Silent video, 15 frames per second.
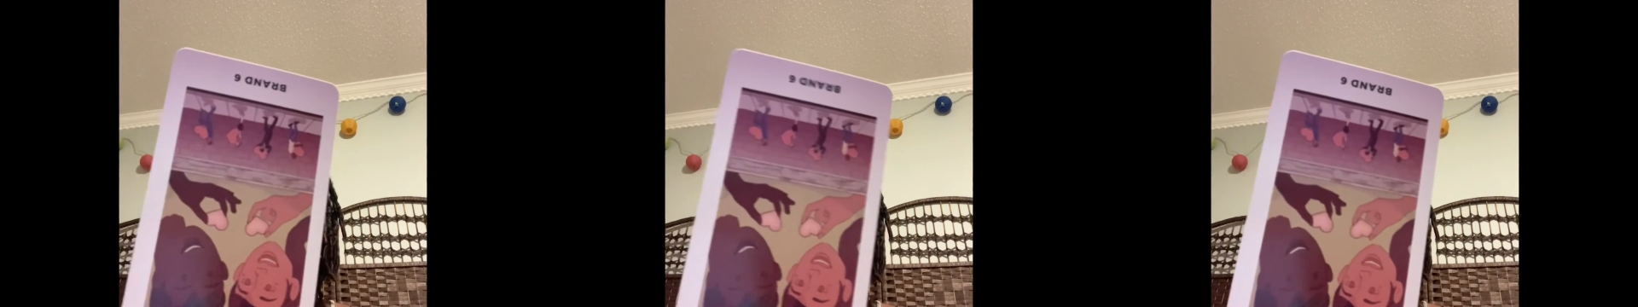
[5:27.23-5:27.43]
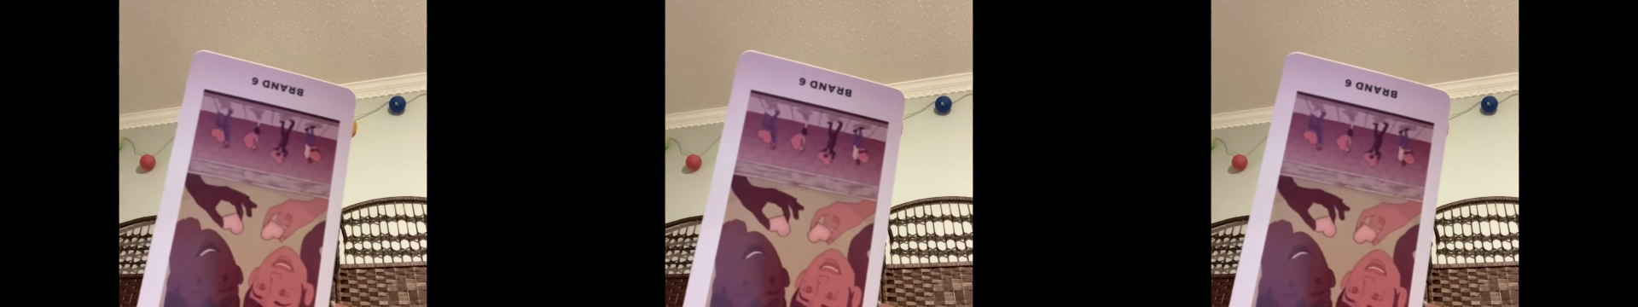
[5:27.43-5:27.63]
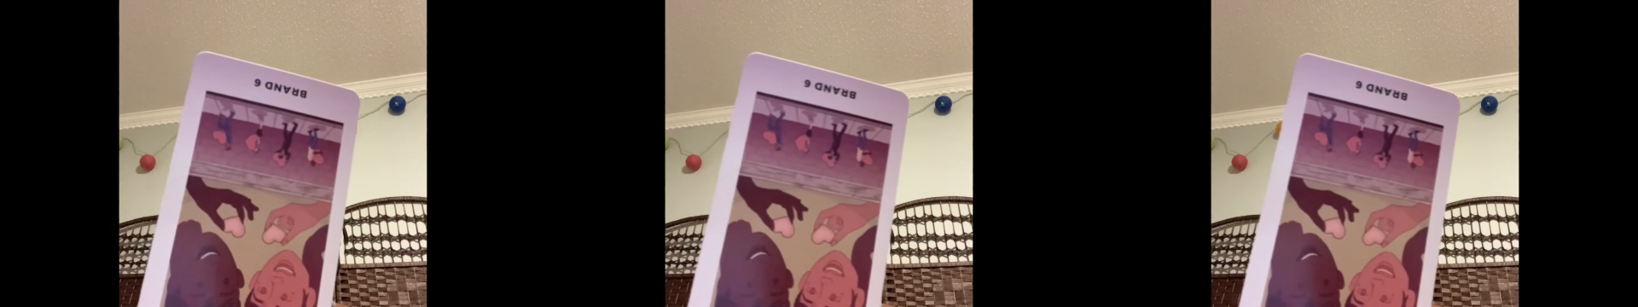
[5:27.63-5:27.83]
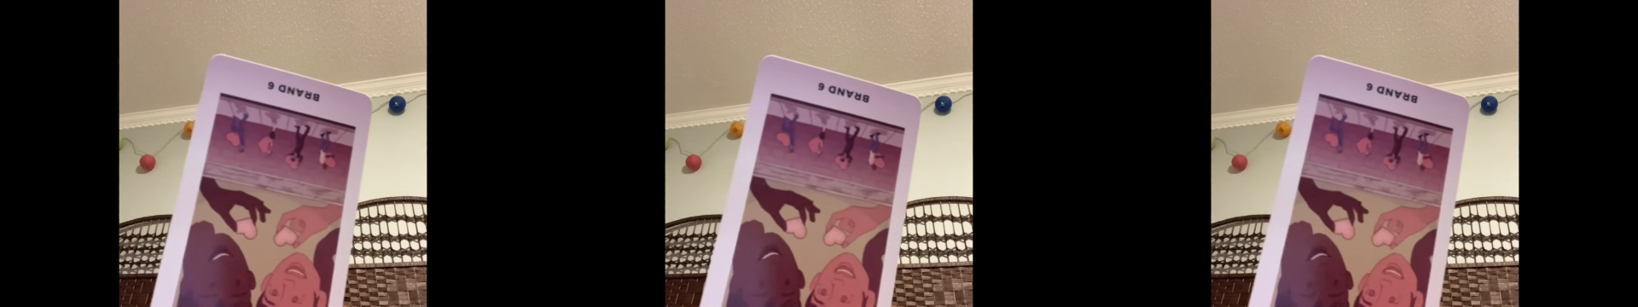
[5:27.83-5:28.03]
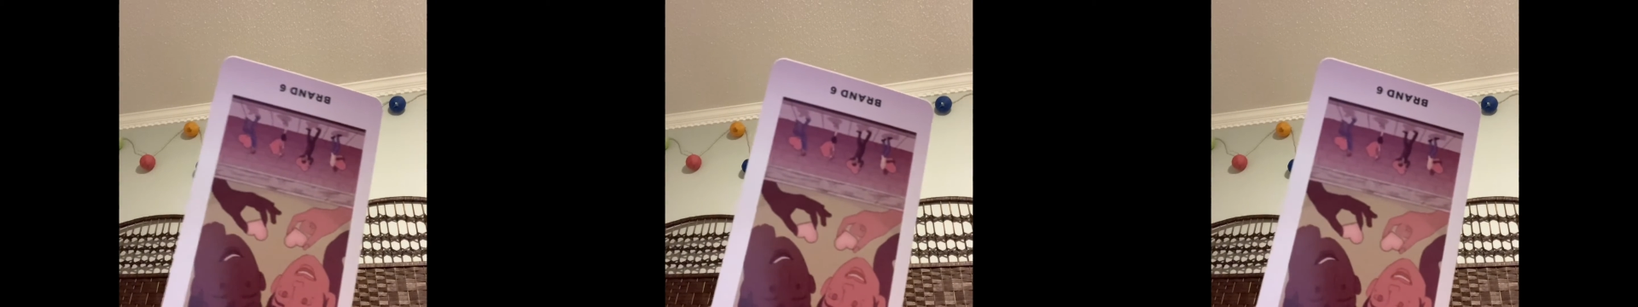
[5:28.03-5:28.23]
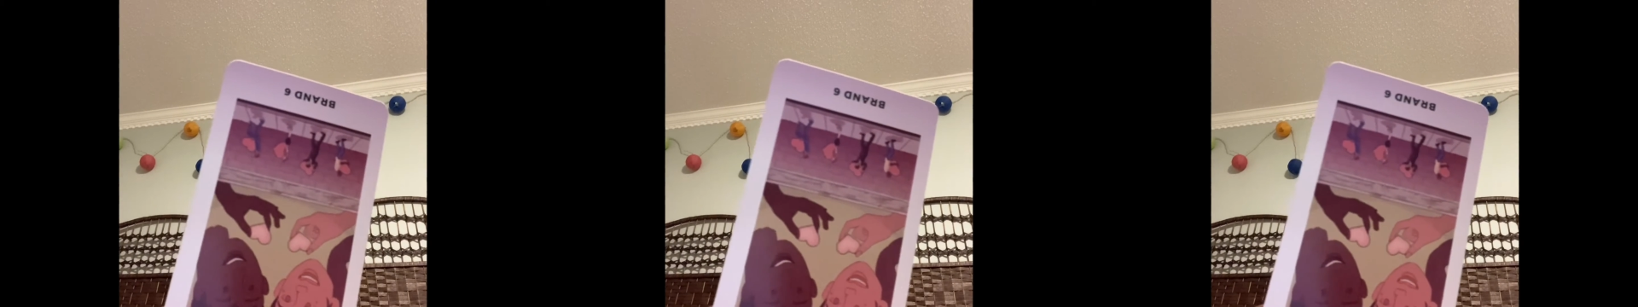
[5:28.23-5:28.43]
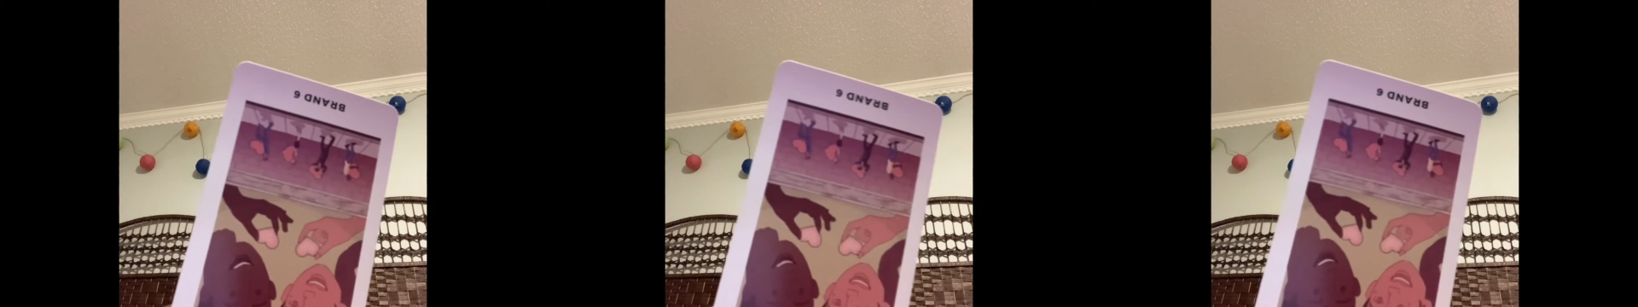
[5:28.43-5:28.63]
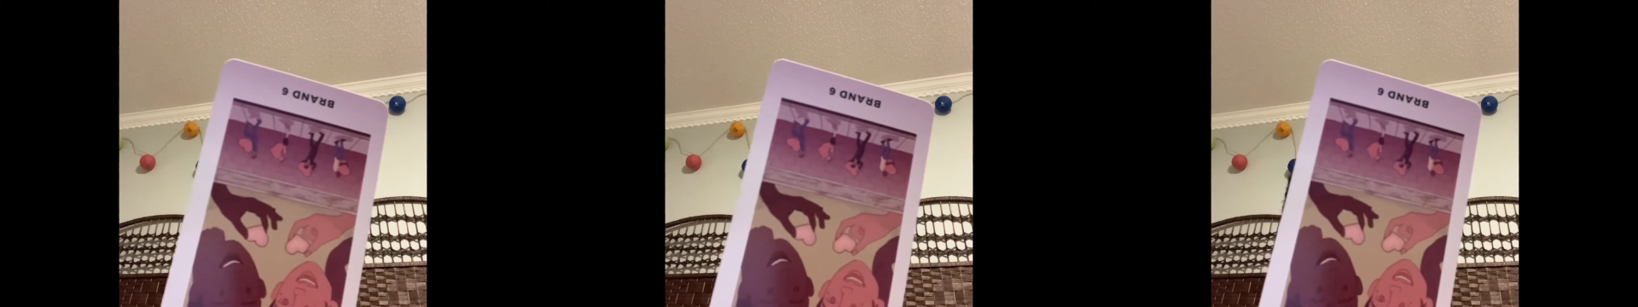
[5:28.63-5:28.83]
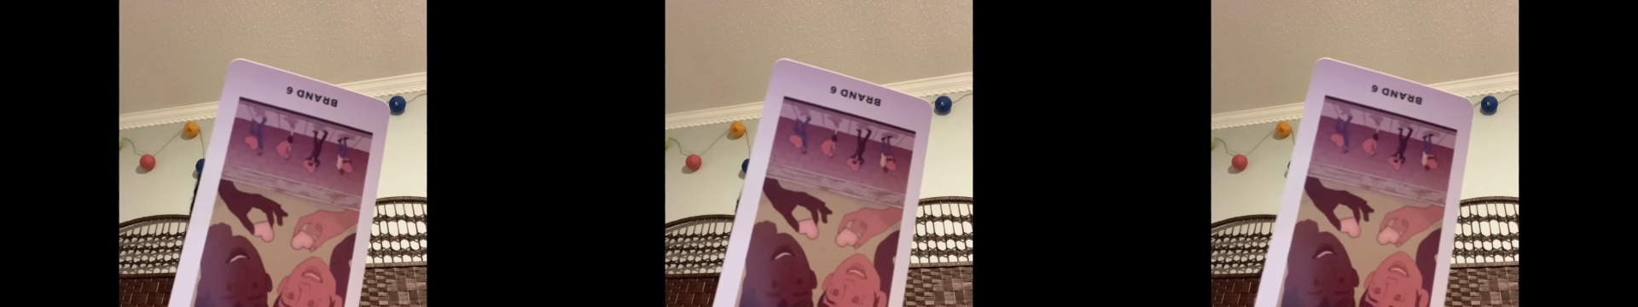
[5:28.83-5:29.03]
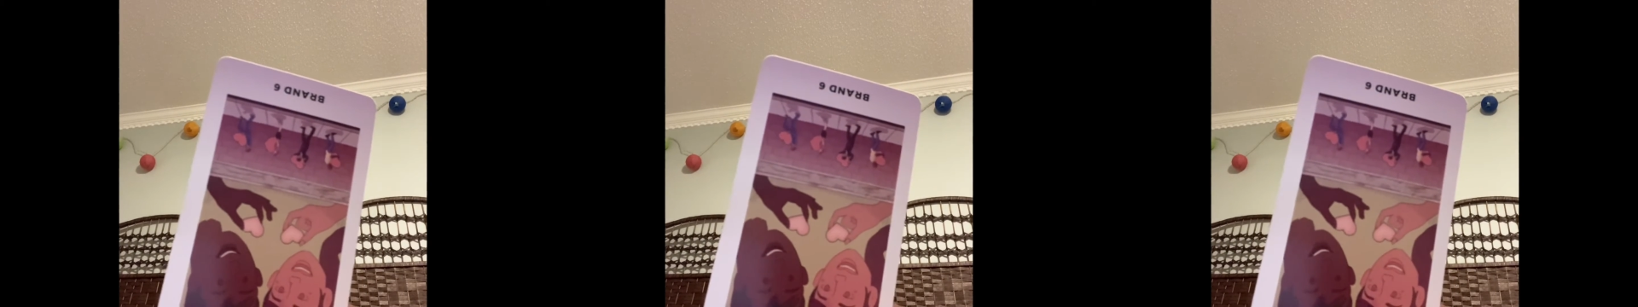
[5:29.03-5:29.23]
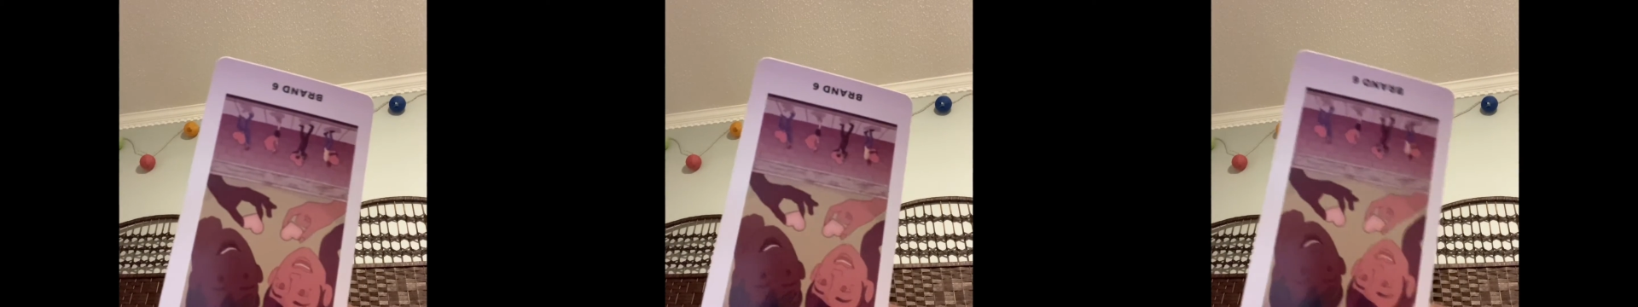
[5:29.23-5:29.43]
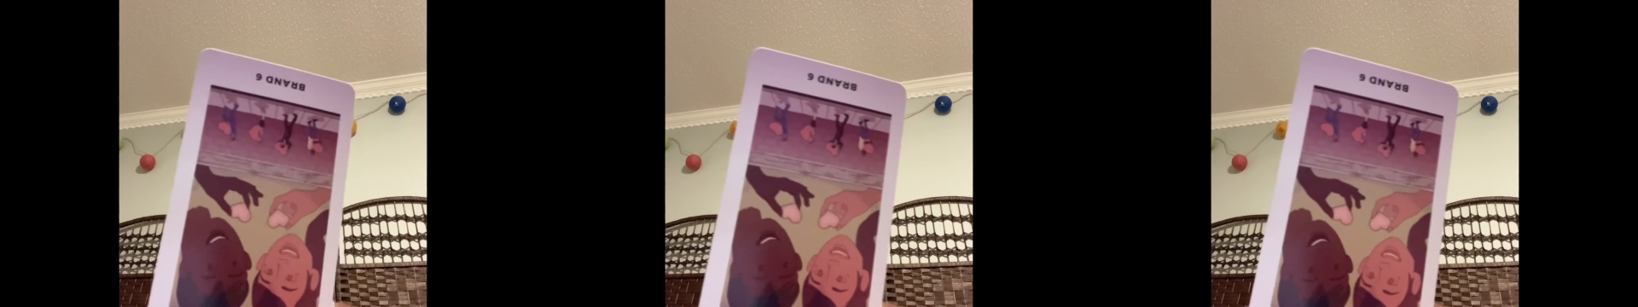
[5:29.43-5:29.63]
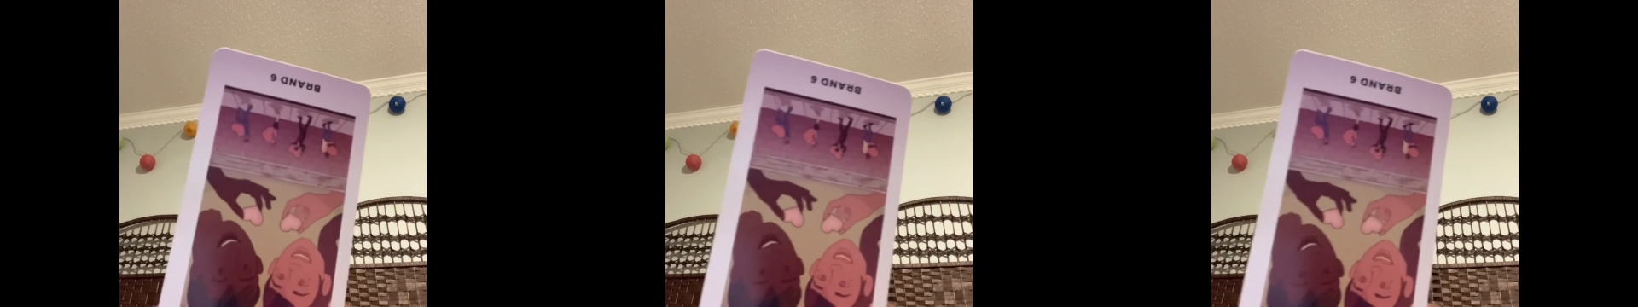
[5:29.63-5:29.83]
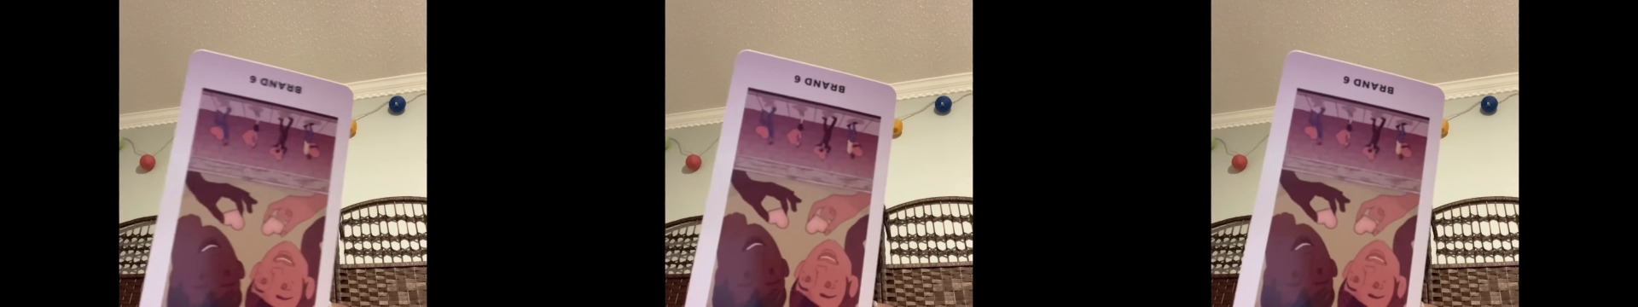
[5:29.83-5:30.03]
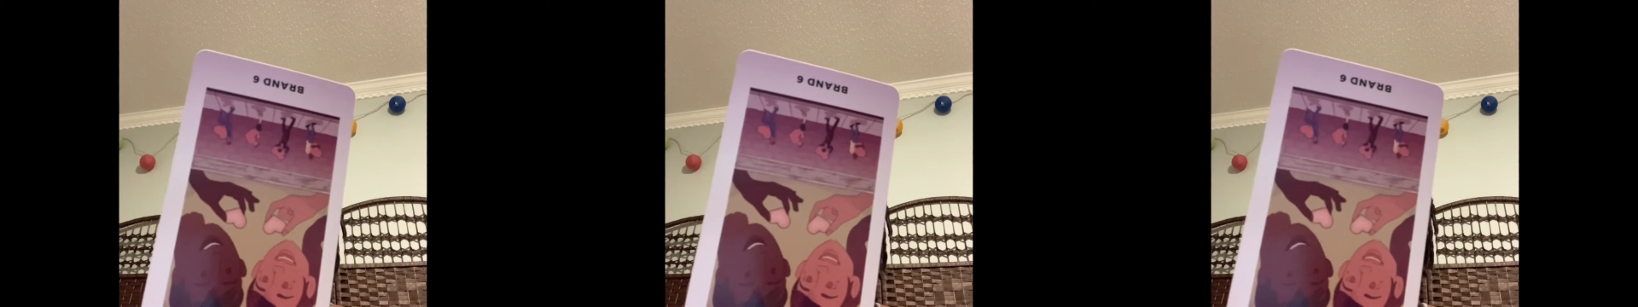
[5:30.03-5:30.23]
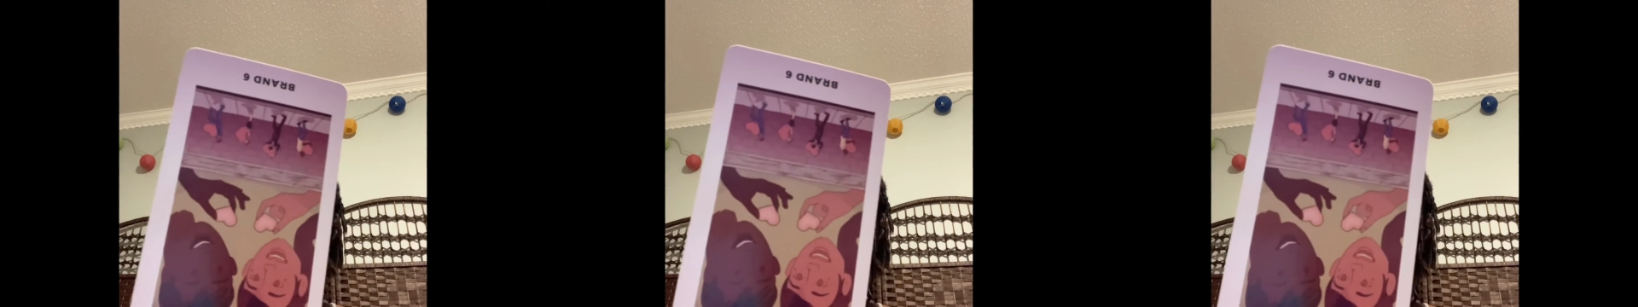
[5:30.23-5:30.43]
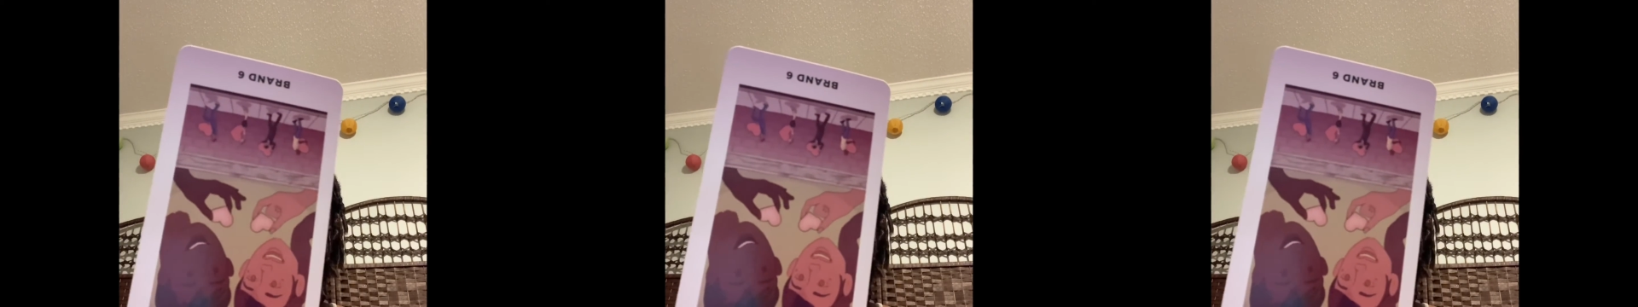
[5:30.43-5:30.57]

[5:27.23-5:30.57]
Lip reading: No face is visible, so there are no lips to read.